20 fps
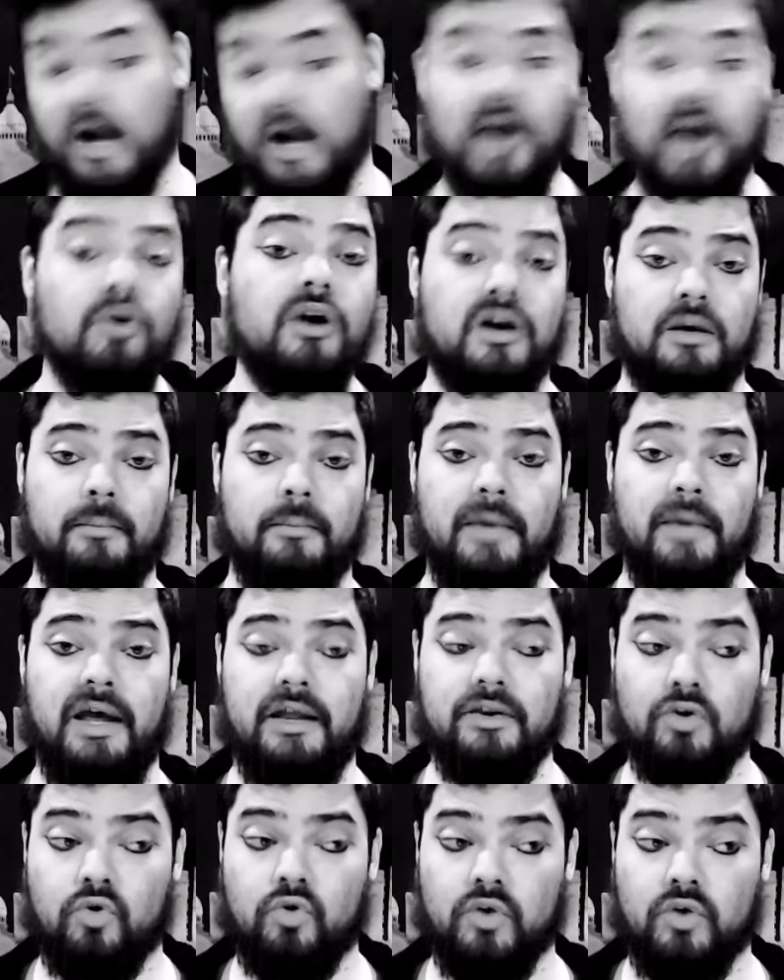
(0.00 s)

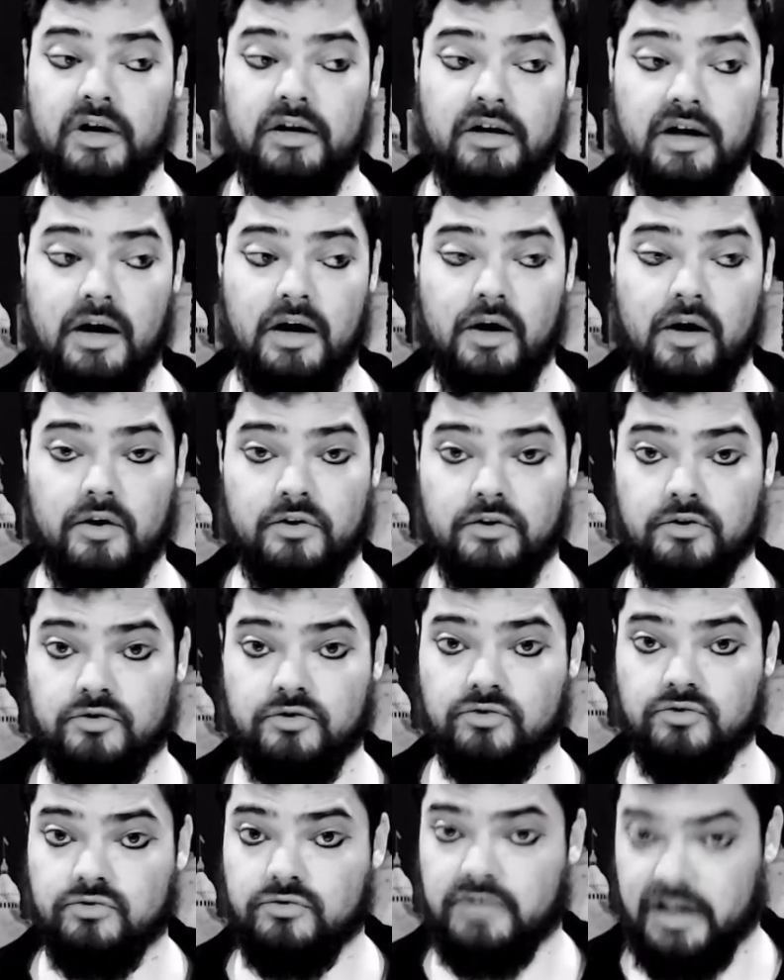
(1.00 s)
recommend creating
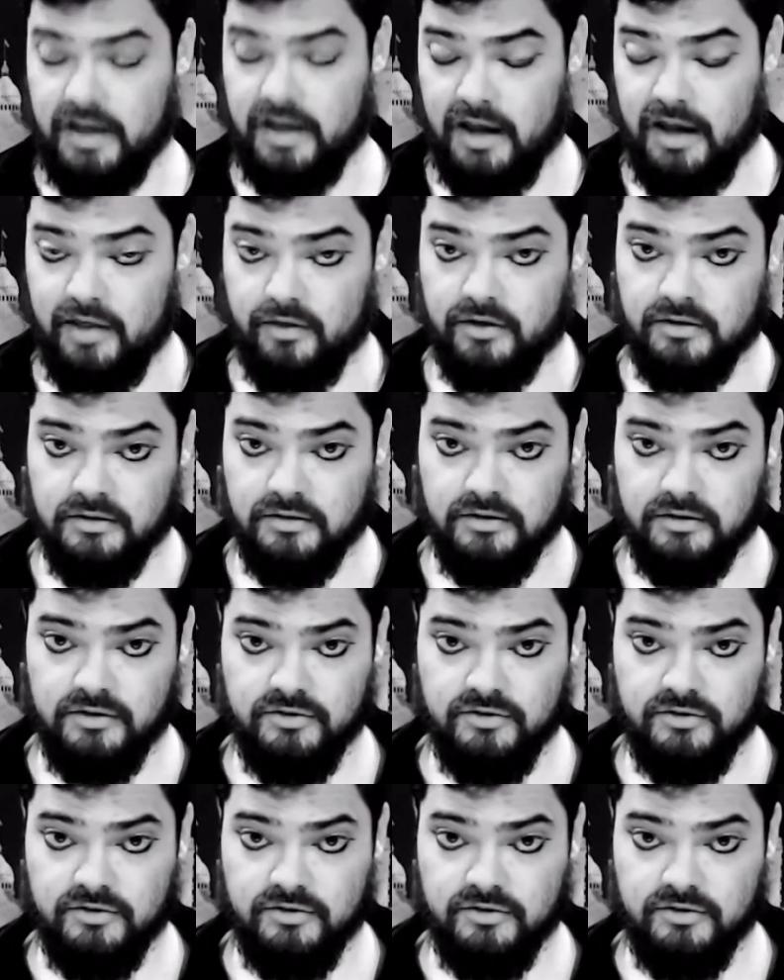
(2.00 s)
characters together